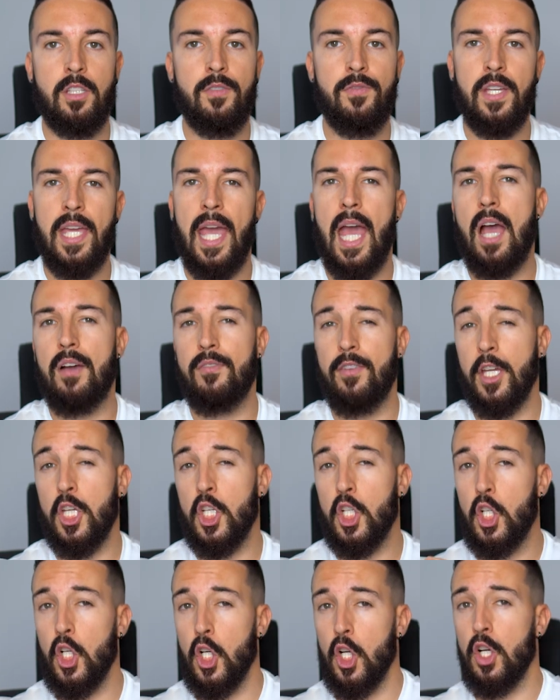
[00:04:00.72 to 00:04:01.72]
if you have a
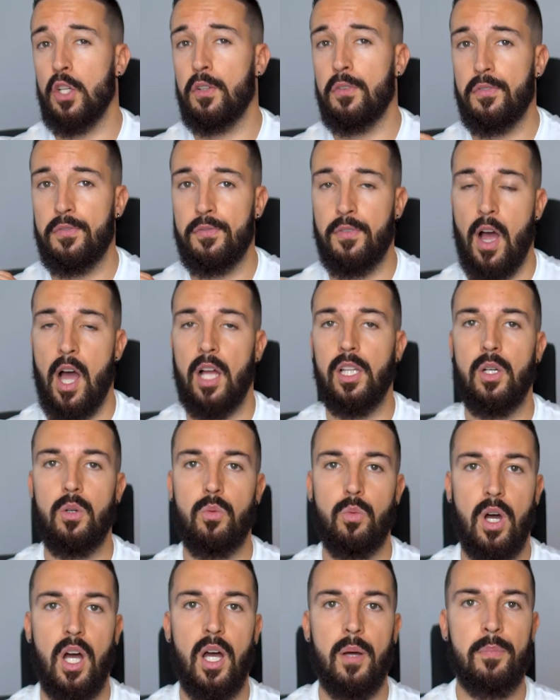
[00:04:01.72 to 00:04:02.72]
good
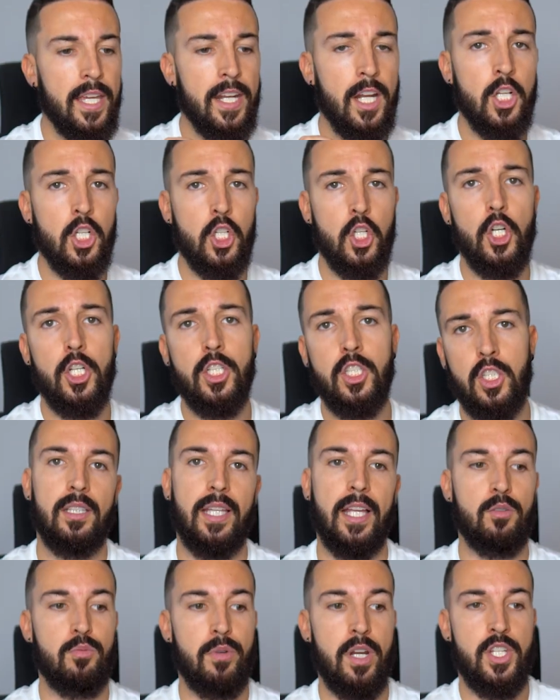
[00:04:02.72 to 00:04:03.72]
follow-up and a good
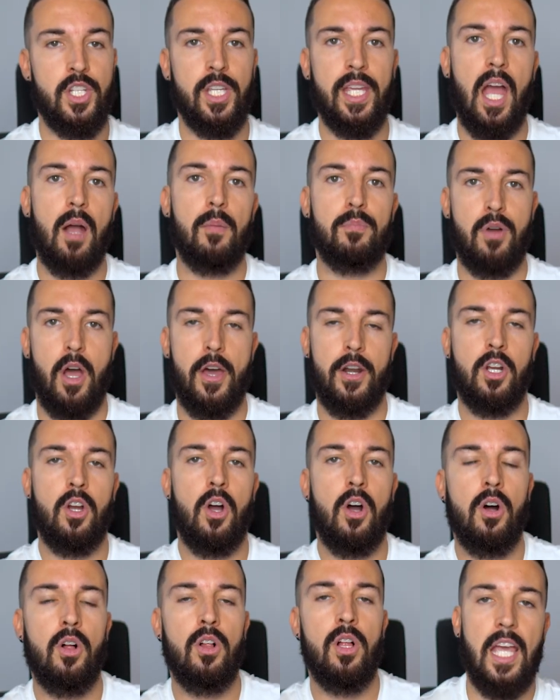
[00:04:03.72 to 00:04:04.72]
reaching out
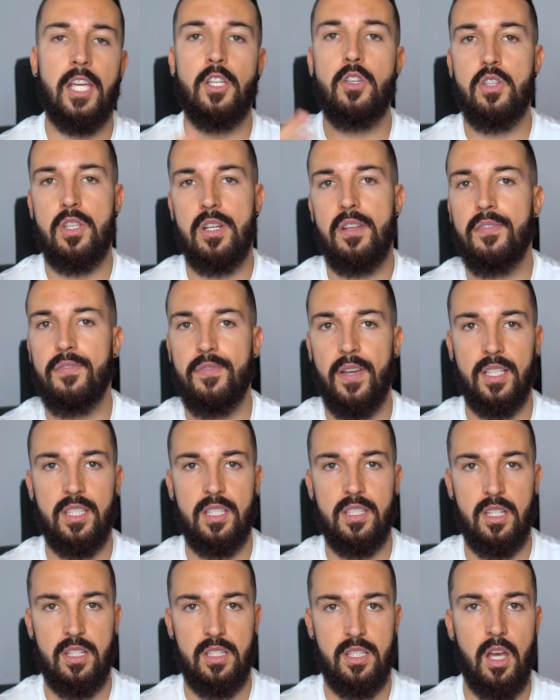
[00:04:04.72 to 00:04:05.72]
protocol, that usually
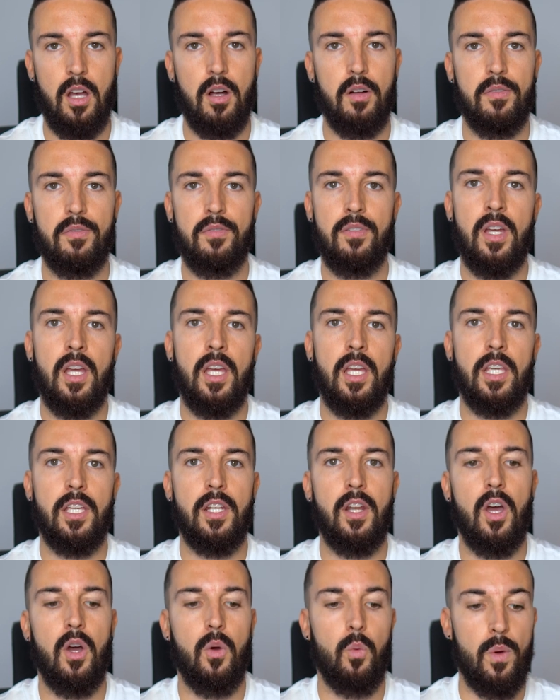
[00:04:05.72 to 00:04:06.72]
fixes itself,
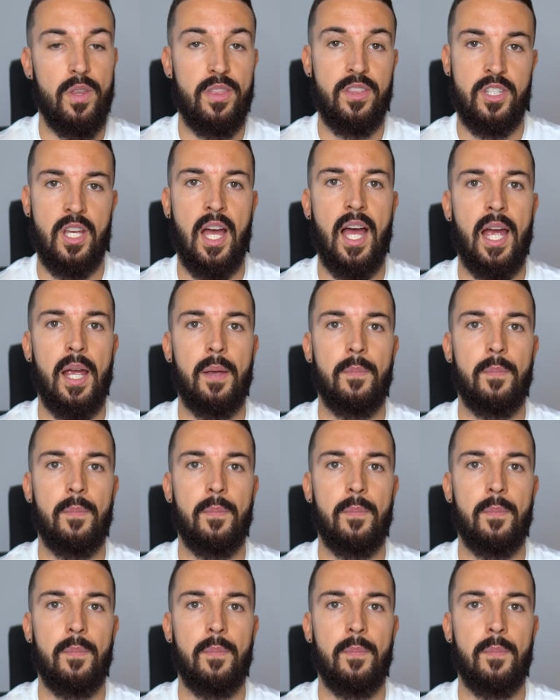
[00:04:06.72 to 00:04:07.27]
with time.